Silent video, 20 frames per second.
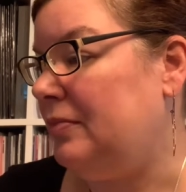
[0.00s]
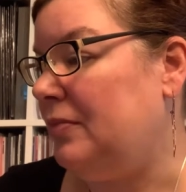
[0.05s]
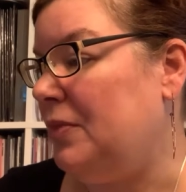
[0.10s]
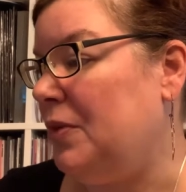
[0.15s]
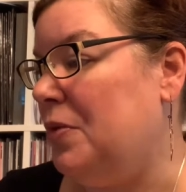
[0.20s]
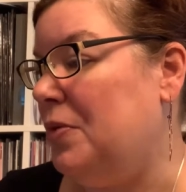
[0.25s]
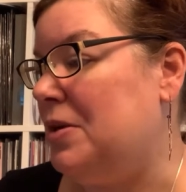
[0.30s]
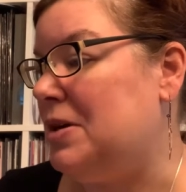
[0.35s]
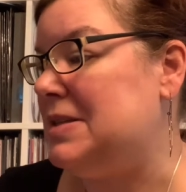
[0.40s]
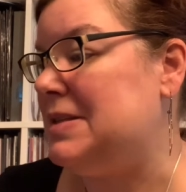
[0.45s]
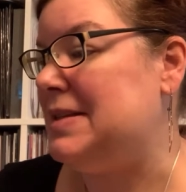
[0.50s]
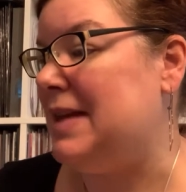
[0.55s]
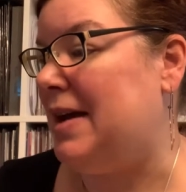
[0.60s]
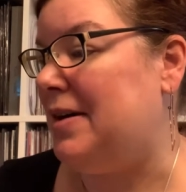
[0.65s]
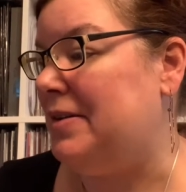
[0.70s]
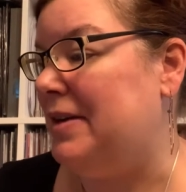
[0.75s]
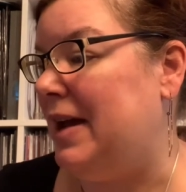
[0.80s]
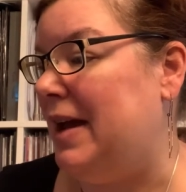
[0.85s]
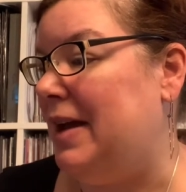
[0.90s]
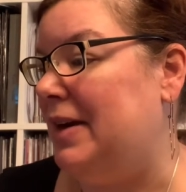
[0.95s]
or a
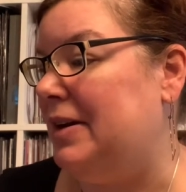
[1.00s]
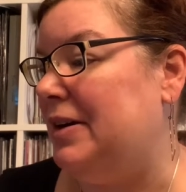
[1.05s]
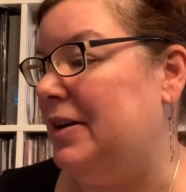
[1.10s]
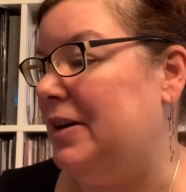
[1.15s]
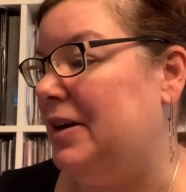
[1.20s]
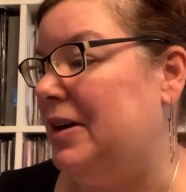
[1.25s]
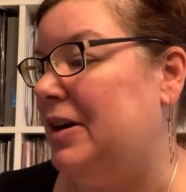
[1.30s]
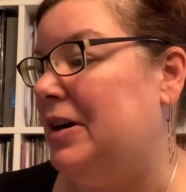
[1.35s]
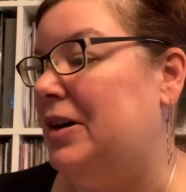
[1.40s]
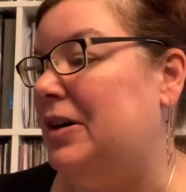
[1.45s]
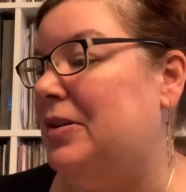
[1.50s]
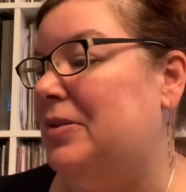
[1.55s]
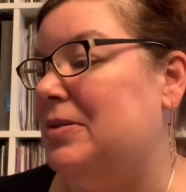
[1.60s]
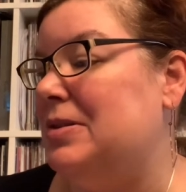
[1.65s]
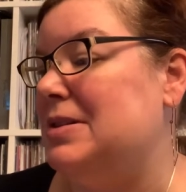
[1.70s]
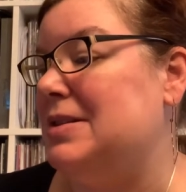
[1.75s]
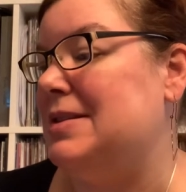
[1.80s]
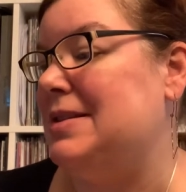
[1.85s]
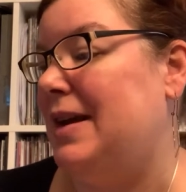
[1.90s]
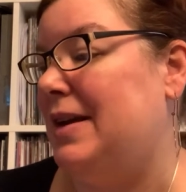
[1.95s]
sound editor or
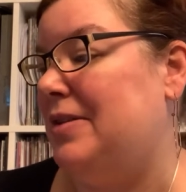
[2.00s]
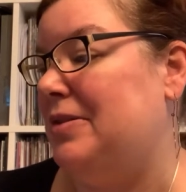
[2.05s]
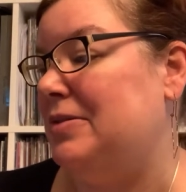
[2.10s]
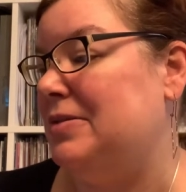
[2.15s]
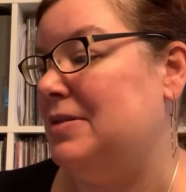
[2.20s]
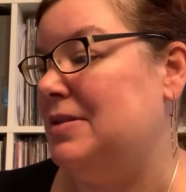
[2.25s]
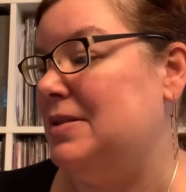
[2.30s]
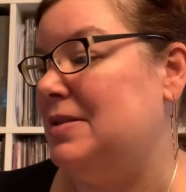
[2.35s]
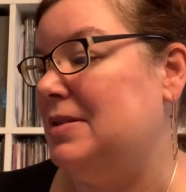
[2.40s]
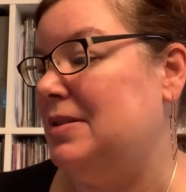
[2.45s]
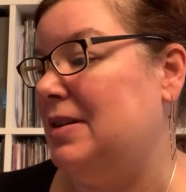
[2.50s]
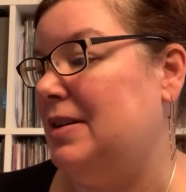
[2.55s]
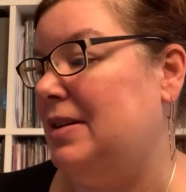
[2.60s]
sound